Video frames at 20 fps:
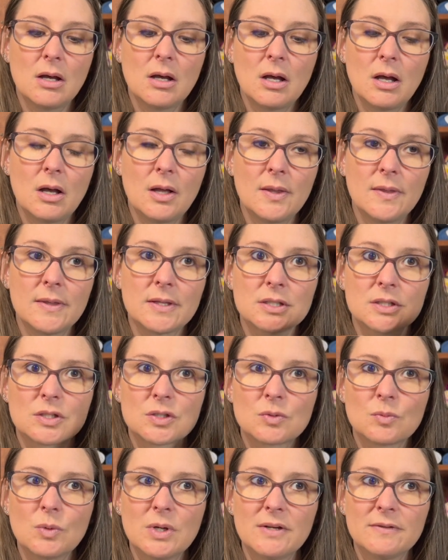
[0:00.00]
on the
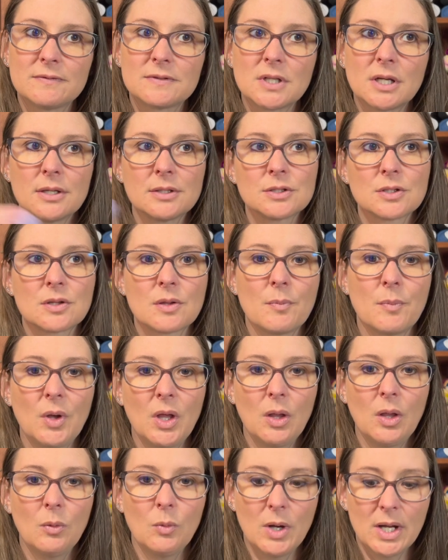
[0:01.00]
Swift onto the
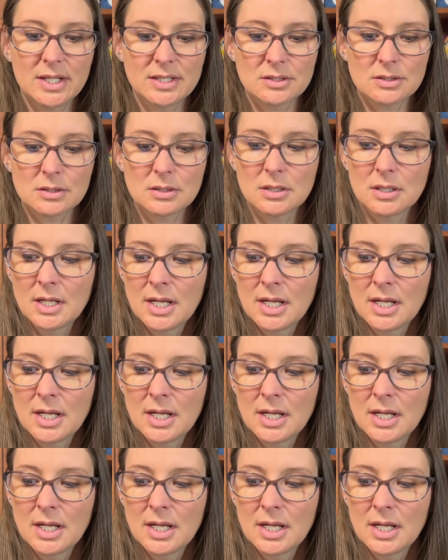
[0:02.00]
ball winder,